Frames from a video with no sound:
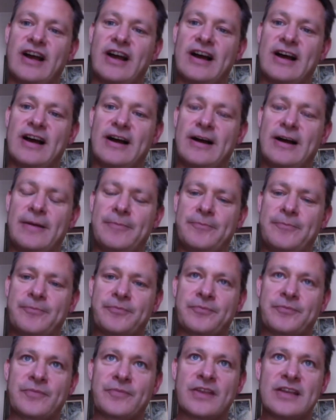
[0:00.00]

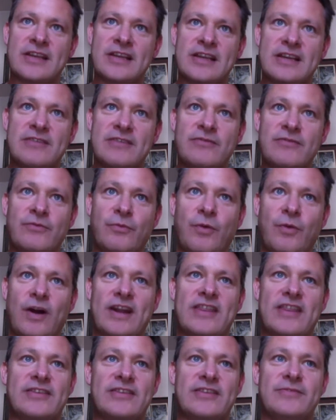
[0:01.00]
One
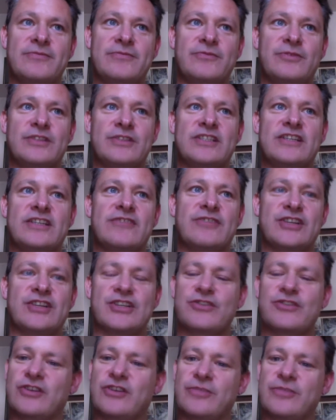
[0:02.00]
of them was the
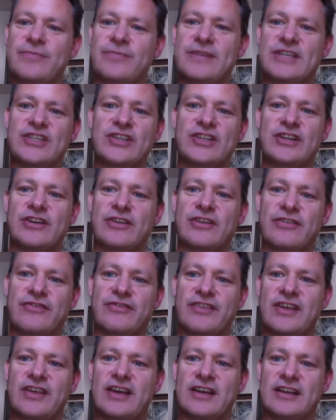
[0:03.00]
original commissioner of
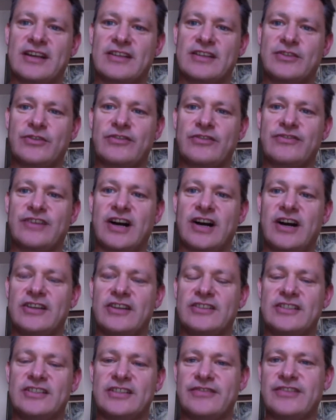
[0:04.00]
the sort of
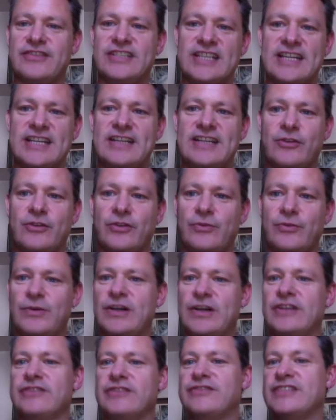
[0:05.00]
Gardens of Edina, or the
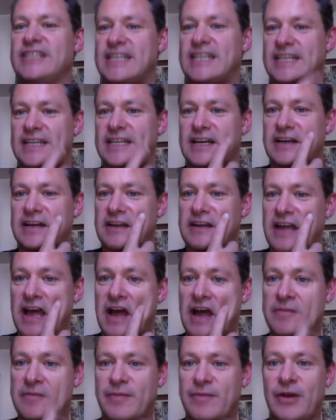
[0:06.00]
World of Edina,
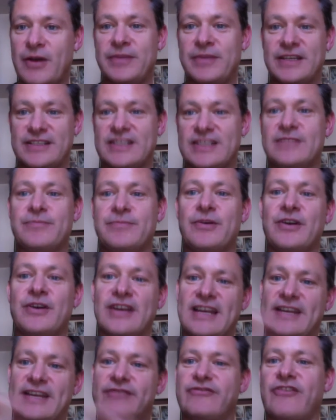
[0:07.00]
Mobius's book
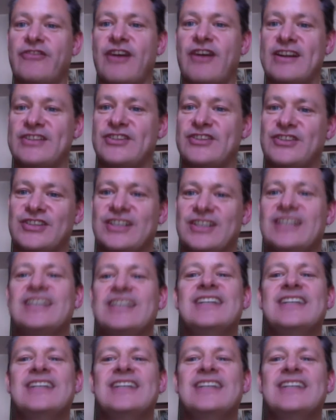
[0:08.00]
in French.